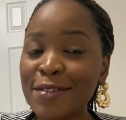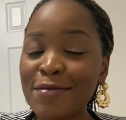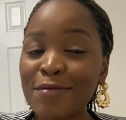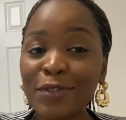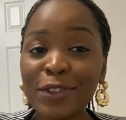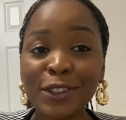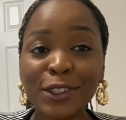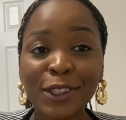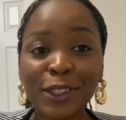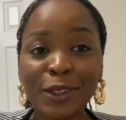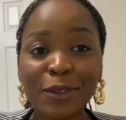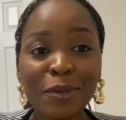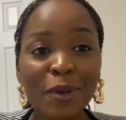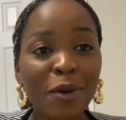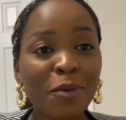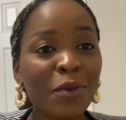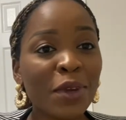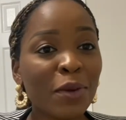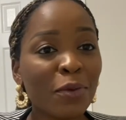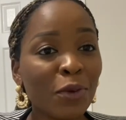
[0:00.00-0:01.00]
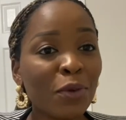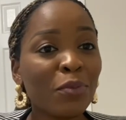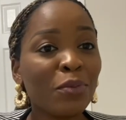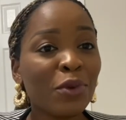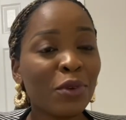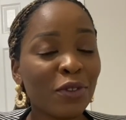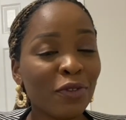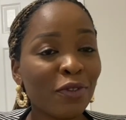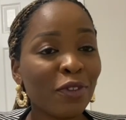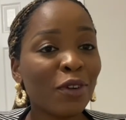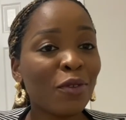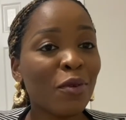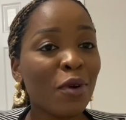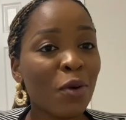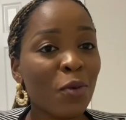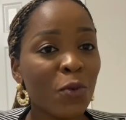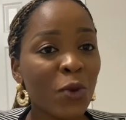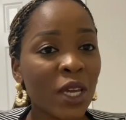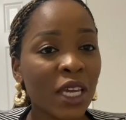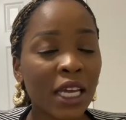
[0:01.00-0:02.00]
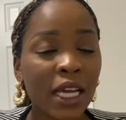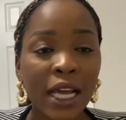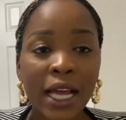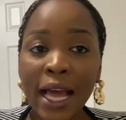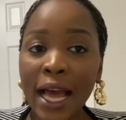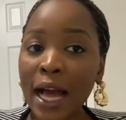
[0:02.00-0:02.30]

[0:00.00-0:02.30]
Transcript: for just one week. We booked for one week.